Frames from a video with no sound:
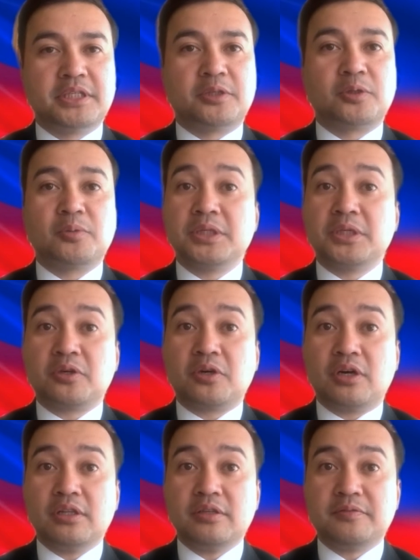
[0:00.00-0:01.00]
a growing
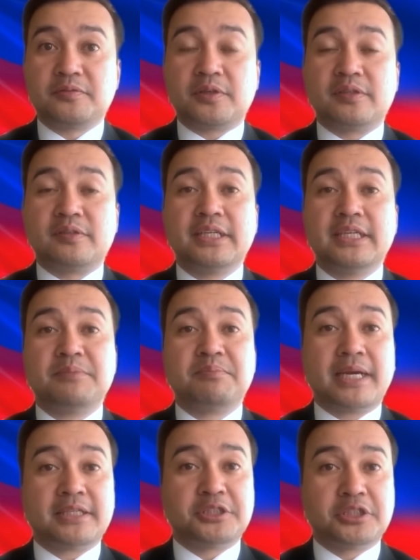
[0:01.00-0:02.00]
call for
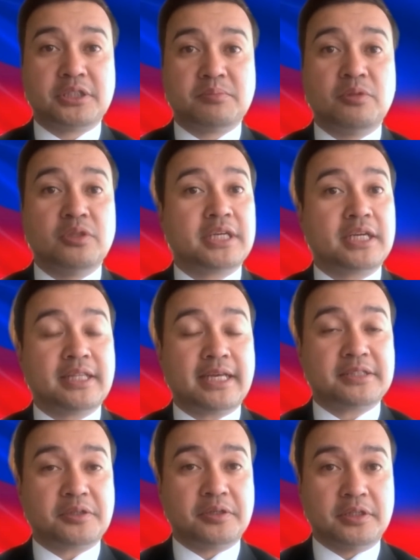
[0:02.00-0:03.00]
reimagined
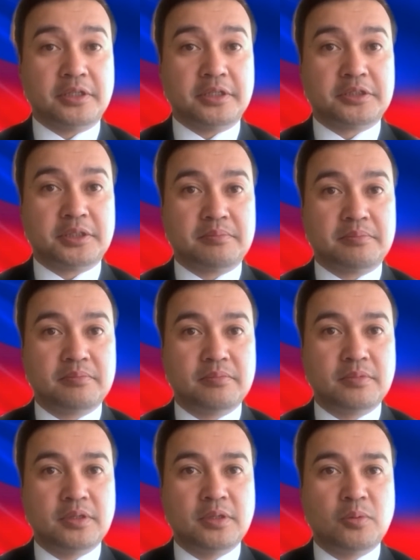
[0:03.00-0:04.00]
multilateralism,
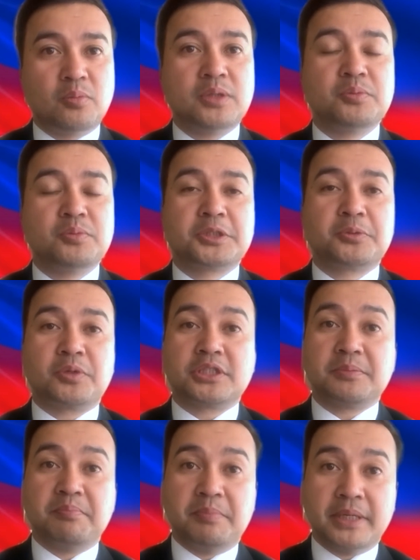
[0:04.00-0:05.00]
one which
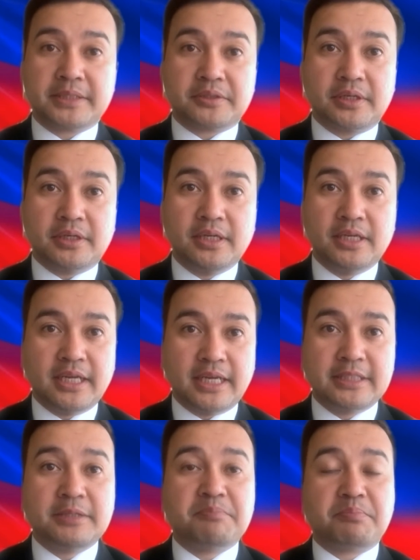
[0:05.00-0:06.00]
works better
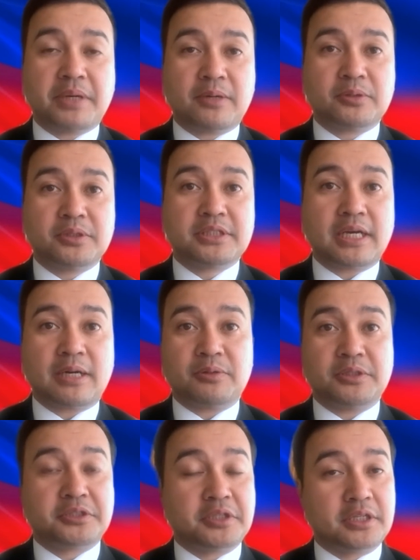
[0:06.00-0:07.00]
and empowers our
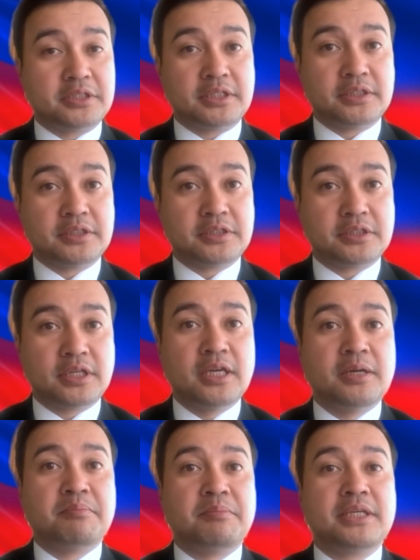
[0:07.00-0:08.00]
citizens,
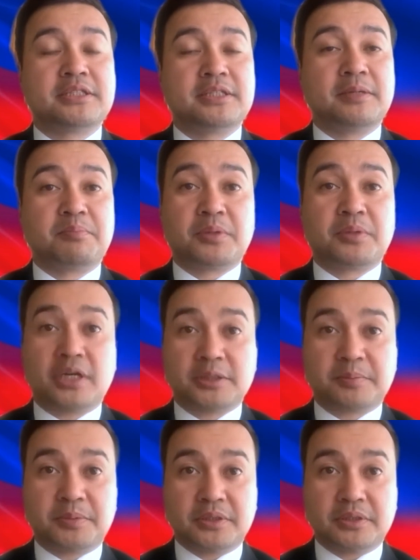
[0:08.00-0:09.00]
makes them
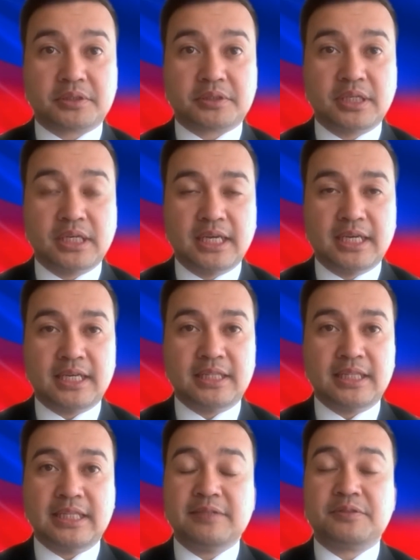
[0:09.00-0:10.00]
prosperous,
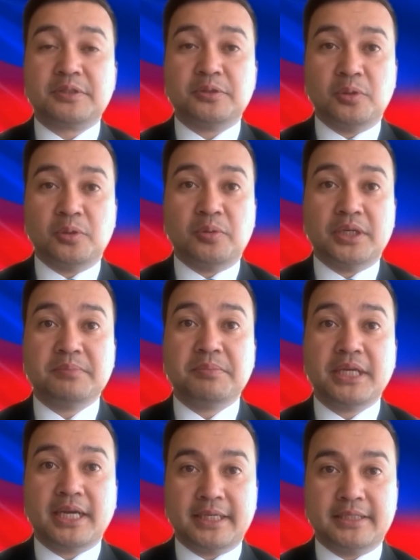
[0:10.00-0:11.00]
and leaves no one
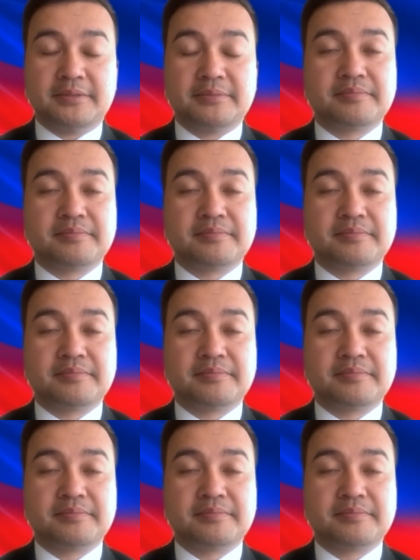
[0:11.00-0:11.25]
behind.